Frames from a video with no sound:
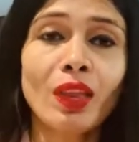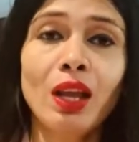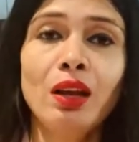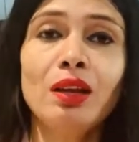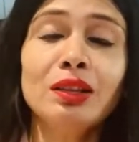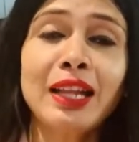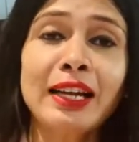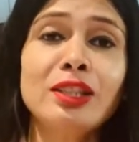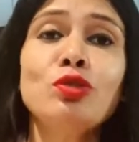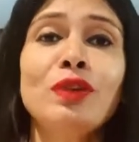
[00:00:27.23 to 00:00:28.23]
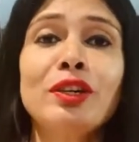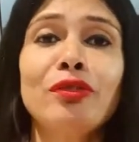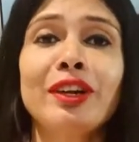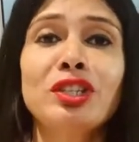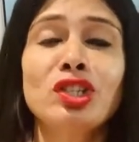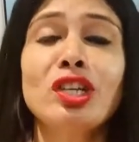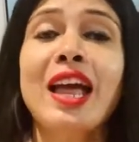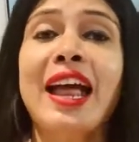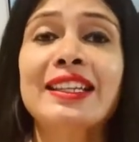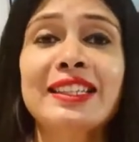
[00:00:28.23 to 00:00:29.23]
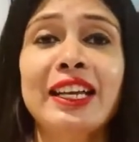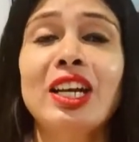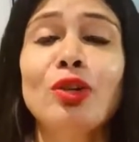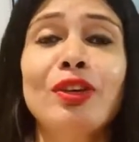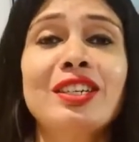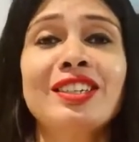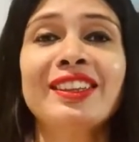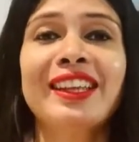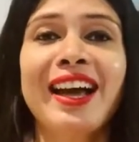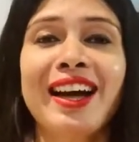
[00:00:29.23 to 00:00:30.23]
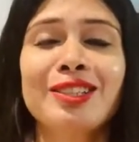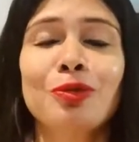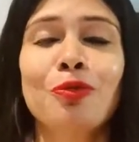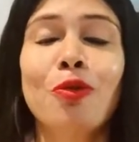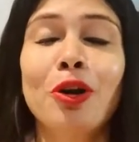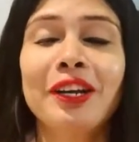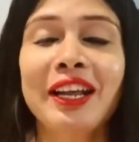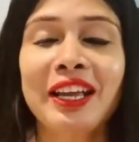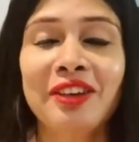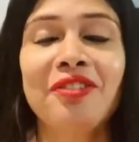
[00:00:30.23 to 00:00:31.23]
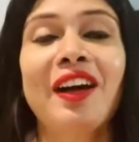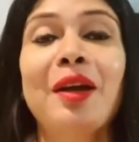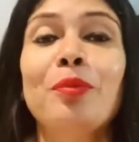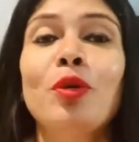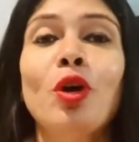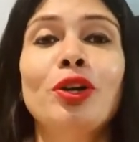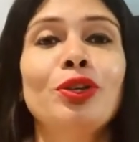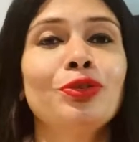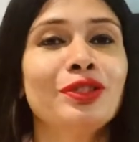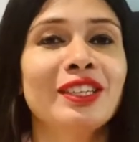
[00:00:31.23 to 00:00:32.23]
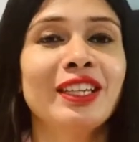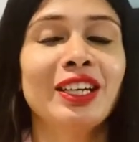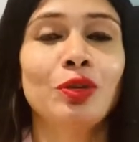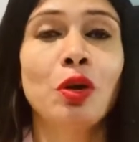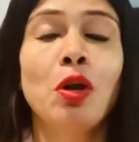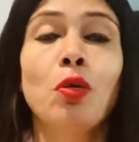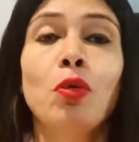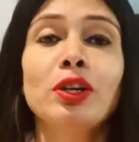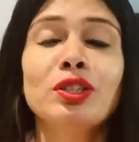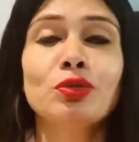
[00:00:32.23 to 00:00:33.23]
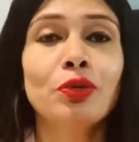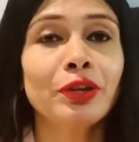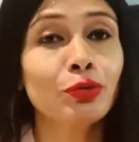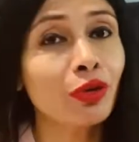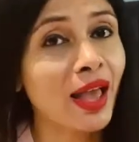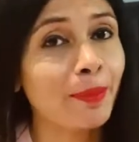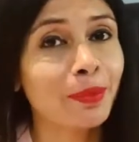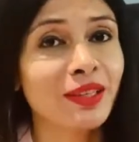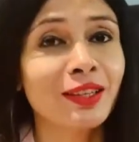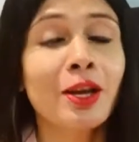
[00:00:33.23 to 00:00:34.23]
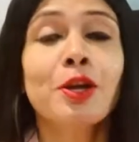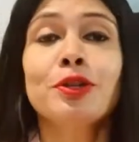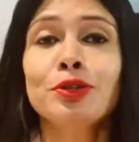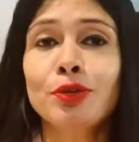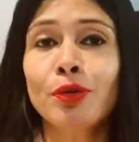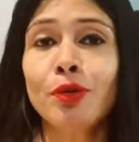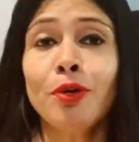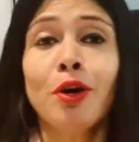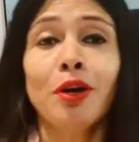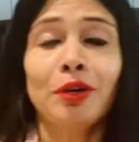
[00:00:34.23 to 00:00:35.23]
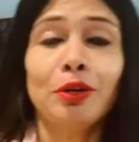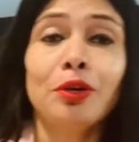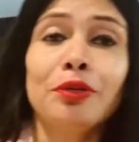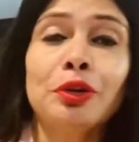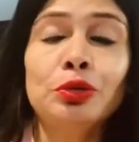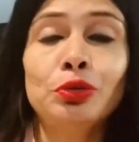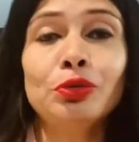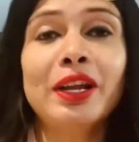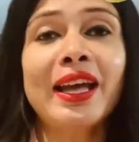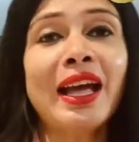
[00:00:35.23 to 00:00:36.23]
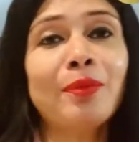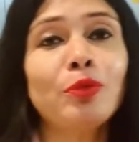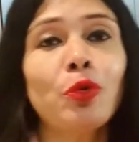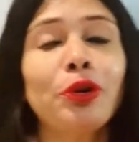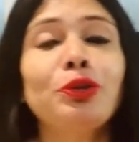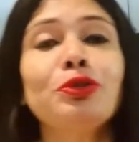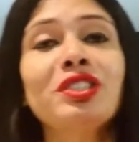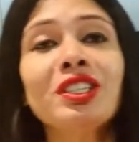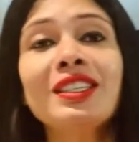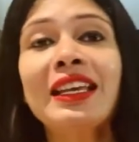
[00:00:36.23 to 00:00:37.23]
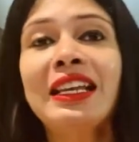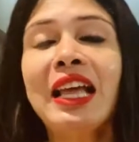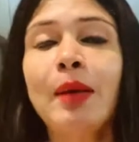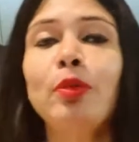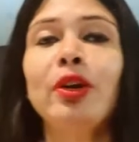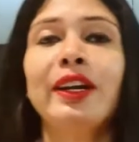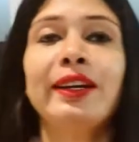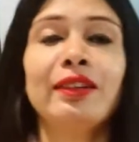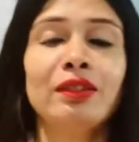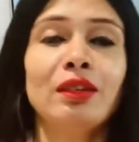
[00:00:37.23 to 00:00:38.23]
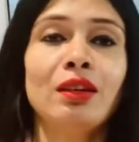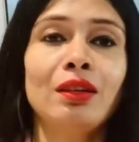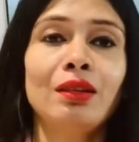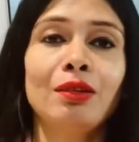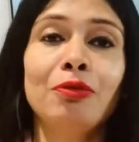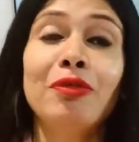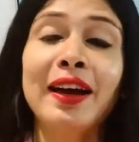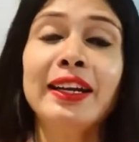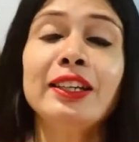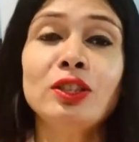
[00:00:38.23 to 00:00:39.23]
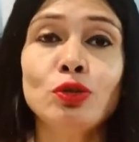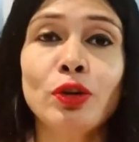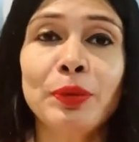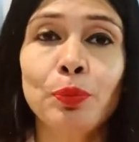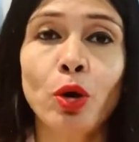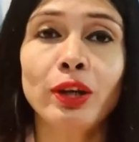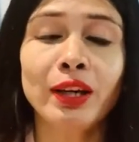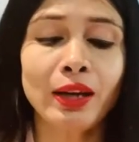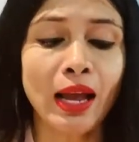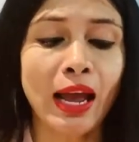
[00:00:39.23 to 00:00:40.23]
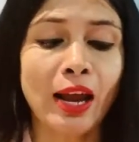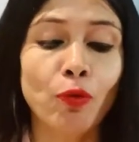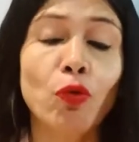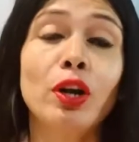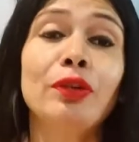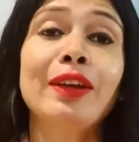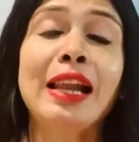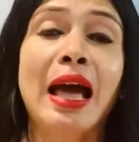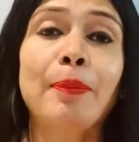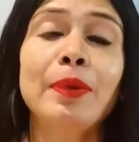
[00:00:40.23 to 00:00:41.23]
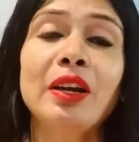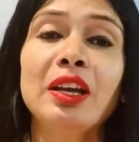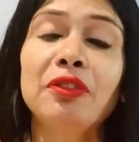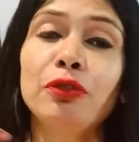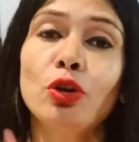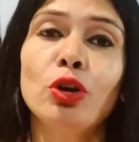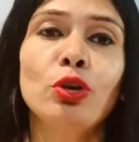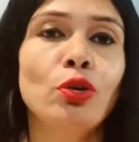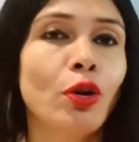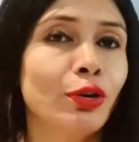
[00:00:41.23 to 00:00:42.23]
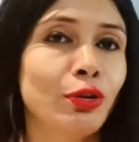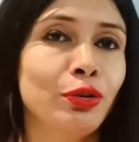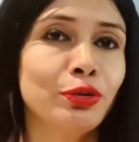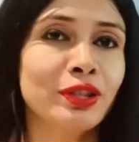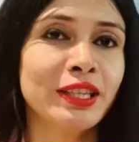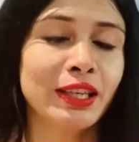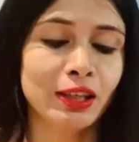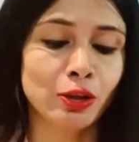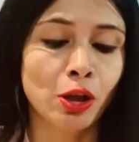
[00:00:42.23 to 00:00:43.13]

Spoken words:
That is one question, and second question they ask, what if I am not using it, what is going to happen? So today I am going to just elaborate why it is so important and what will happen if you are not using it.